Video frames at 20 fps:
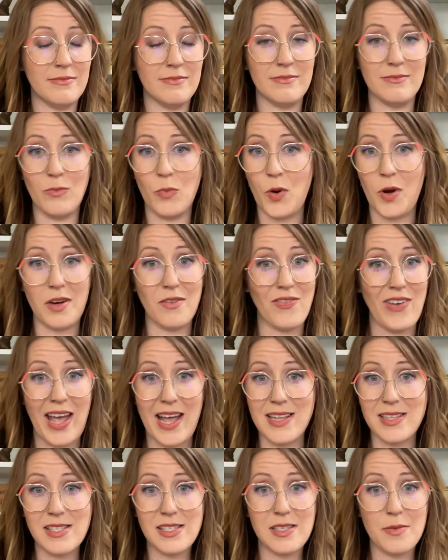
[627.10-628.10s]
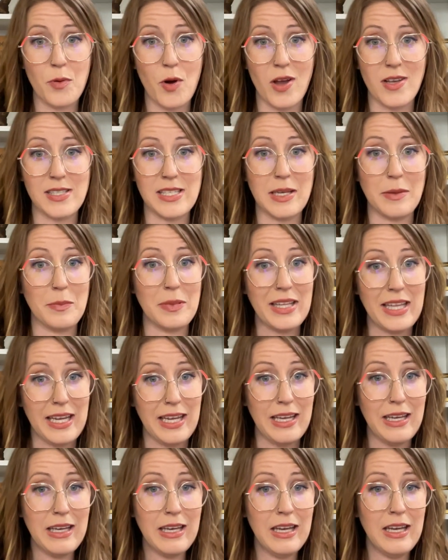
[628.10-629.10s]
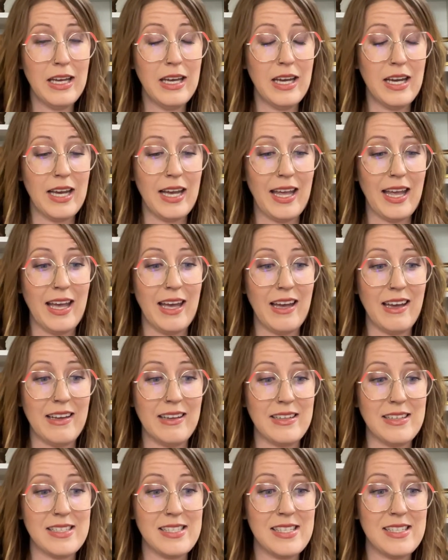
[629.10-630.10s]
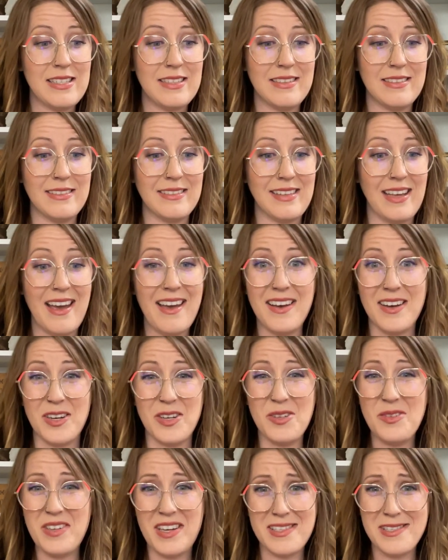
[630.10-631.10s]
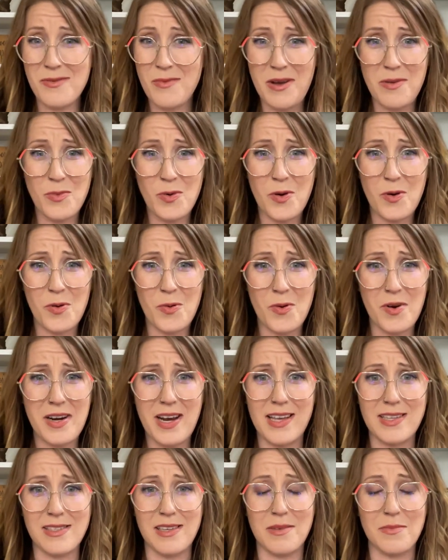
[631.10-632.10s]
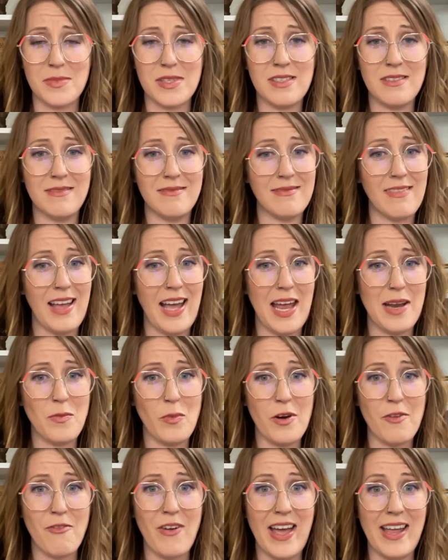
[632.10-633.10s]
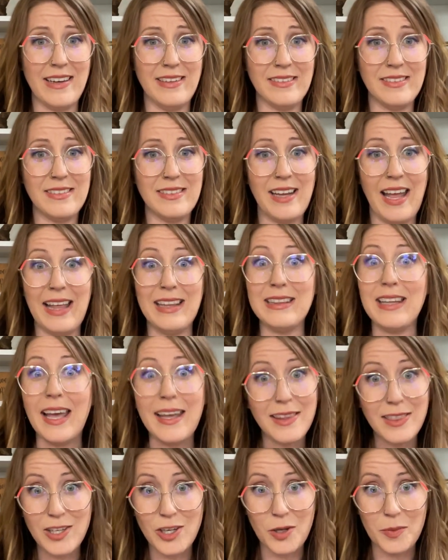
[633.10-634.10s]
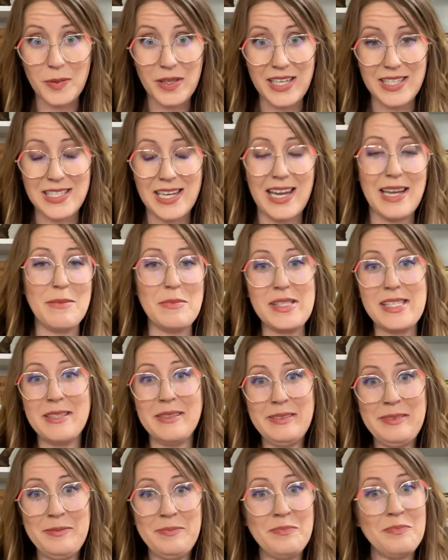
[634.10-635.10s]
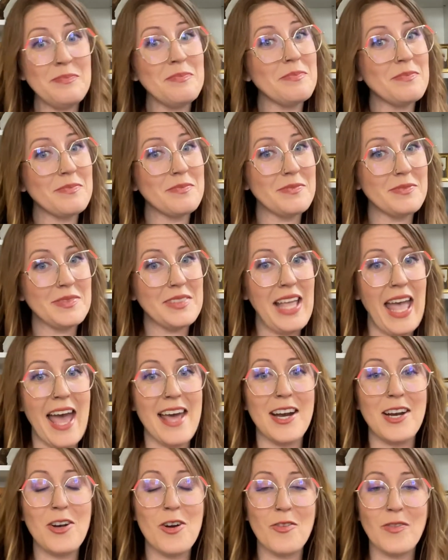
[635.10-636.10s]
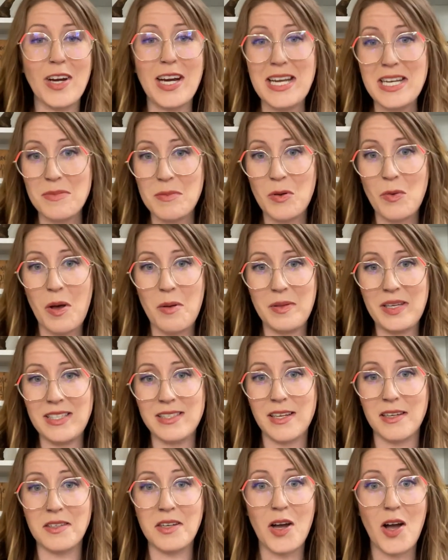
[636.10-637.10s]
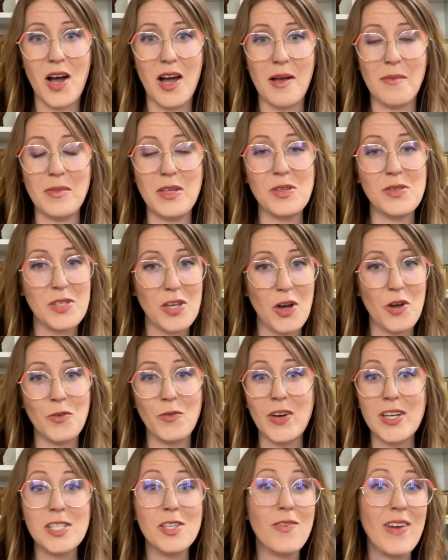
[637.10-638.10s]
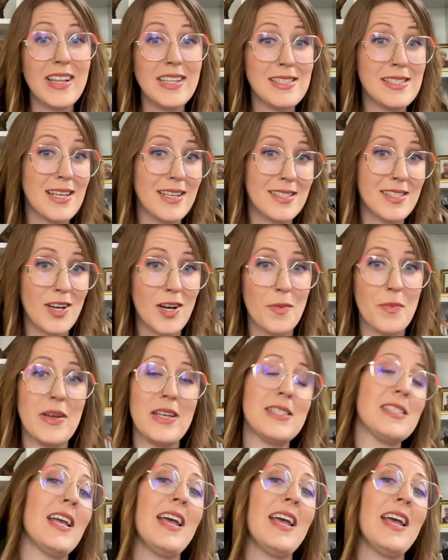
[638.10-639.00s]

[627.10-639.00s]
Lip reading: more advanced prostate play. And yeah, who doesn't want more orgasms and more fun and lengthier play times? Head on over to intimatewellbeing.com, use code Fraser Valley Sex Therapist,